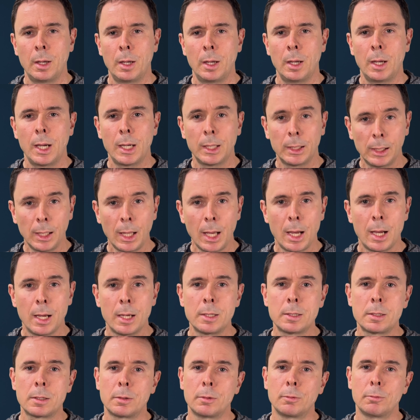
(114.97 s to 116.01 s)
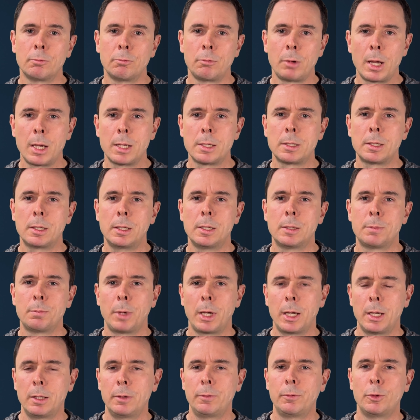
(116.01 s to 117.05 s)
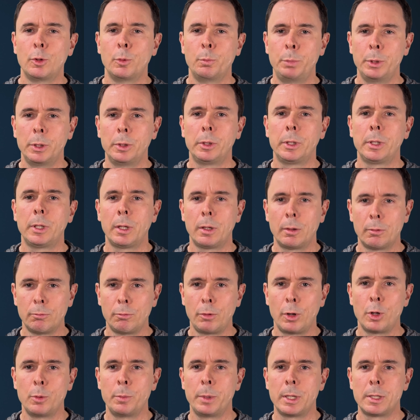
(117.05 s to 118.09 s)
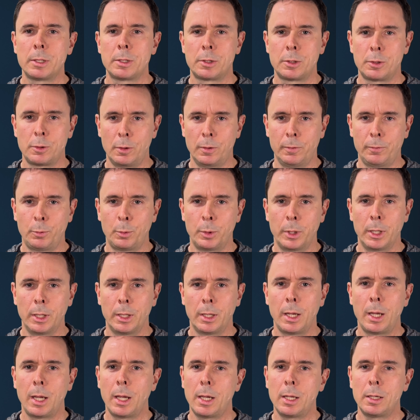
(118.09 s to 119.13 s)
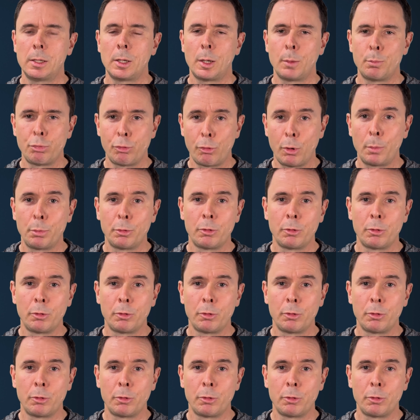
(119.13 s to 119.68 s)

And last, Rust is made for building robust software, and a proper